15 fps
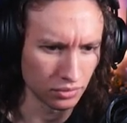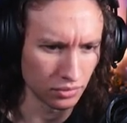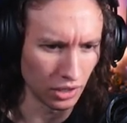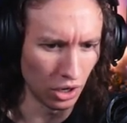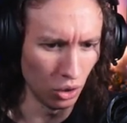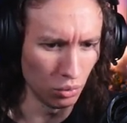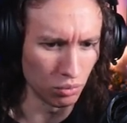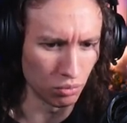
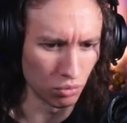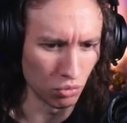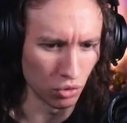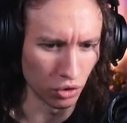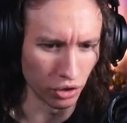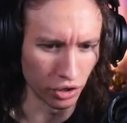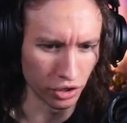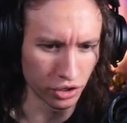Oh,
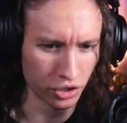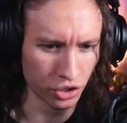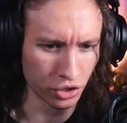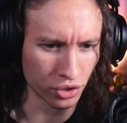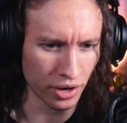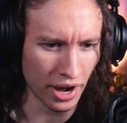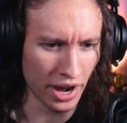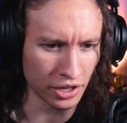more
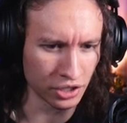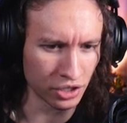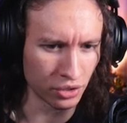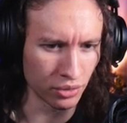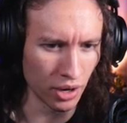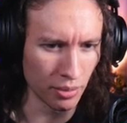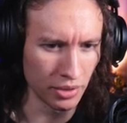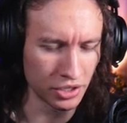trash to
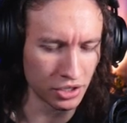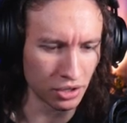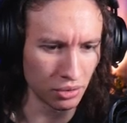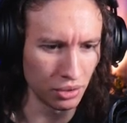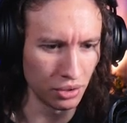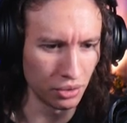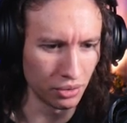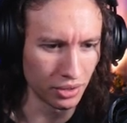rummage
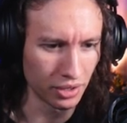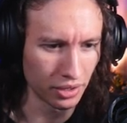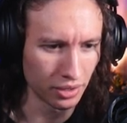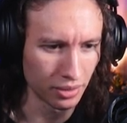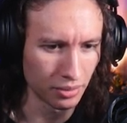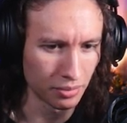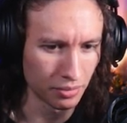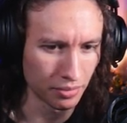through.
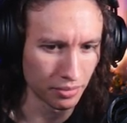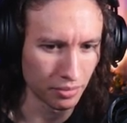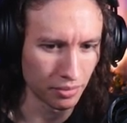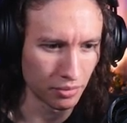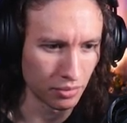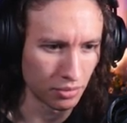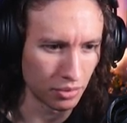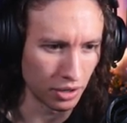
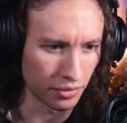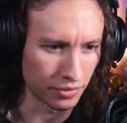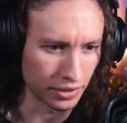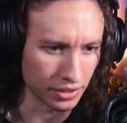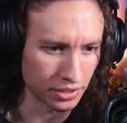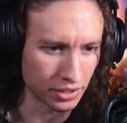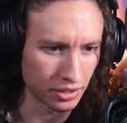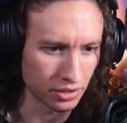
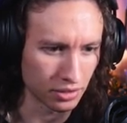Perfect.